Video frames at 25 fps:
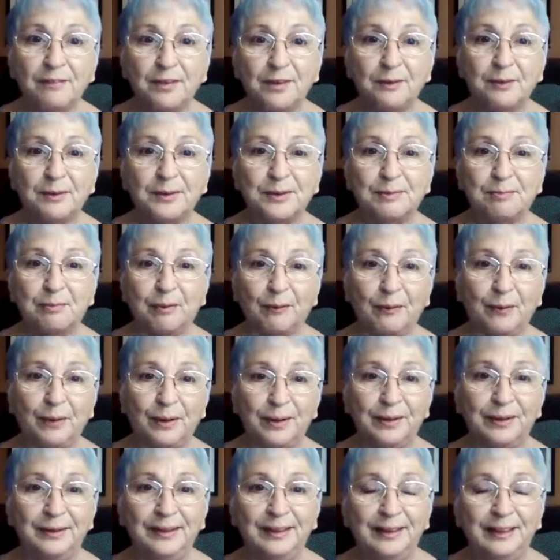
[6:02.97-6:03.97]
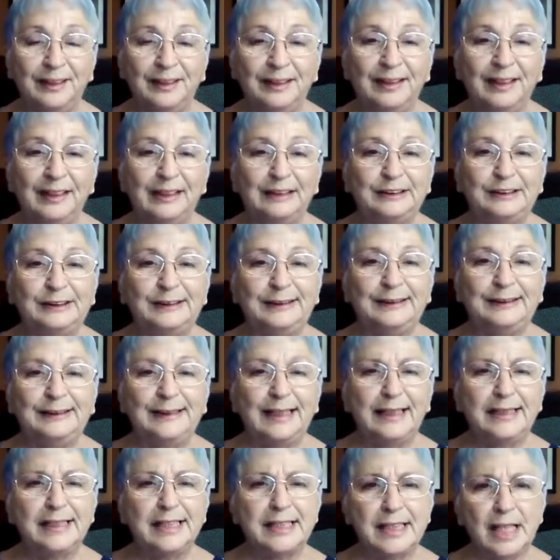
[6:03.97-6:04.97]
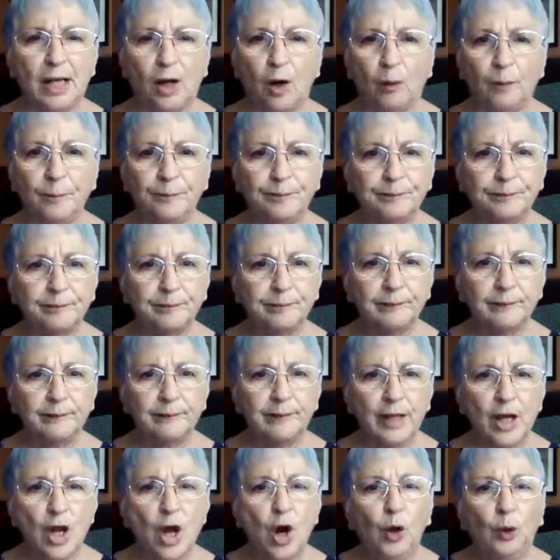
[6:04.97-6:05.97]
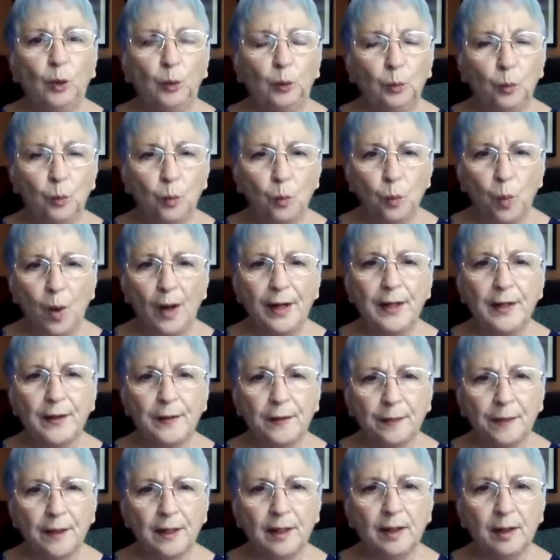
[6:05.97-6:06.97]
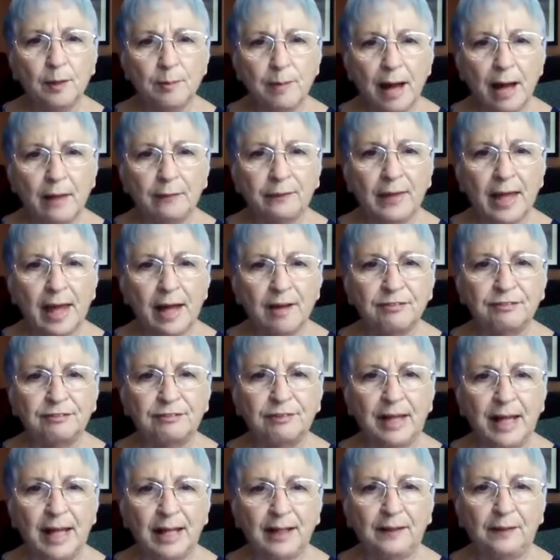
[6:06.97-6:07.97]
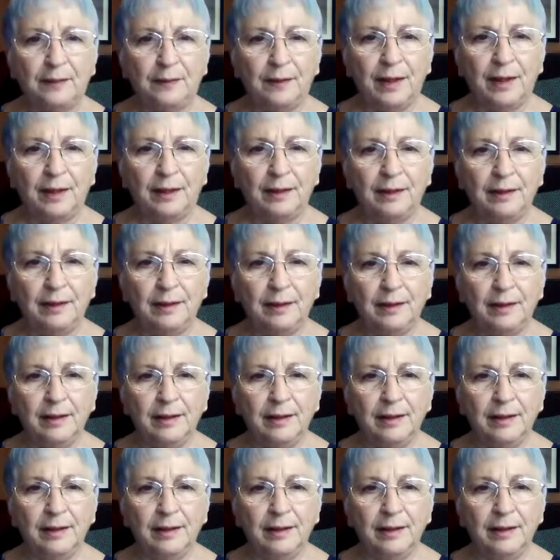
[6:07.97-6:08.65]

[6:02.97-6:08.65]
was poured, she said, so what do you think about that flag thing?